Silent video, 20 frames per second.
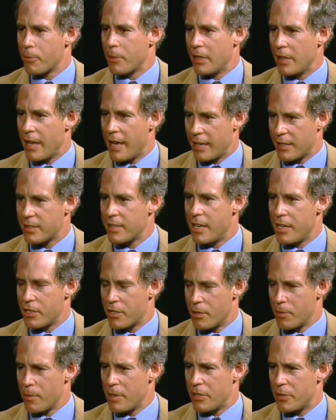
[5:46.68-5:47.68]

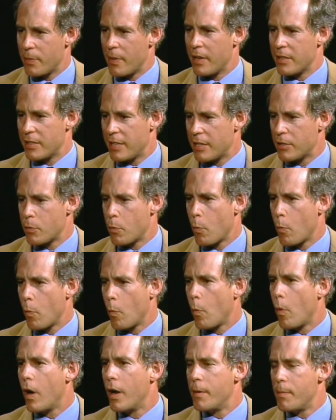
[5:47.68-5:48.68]
relaxation response, that's
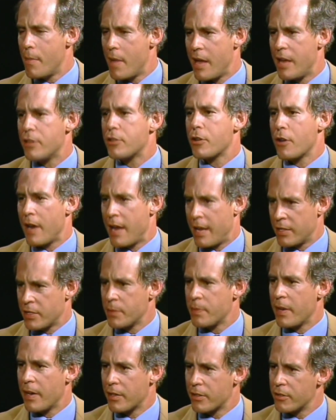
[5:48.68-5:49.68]
one major
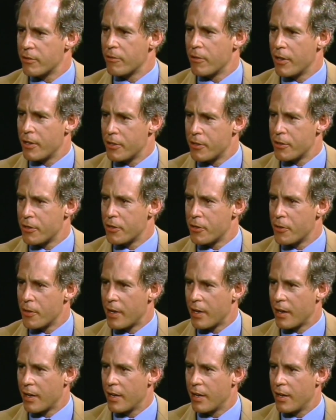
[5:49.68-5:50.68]
aspect of what you're doing.